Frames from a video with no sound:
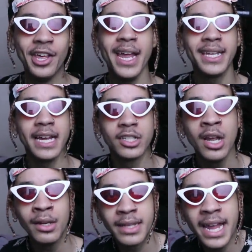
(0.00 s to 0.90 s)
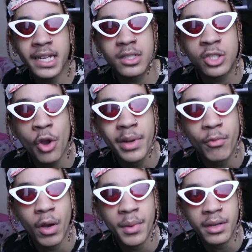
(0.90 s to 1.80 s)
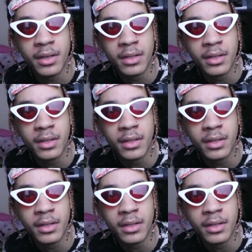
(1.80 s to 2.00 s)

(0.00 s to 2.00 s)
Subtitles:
They get so many women.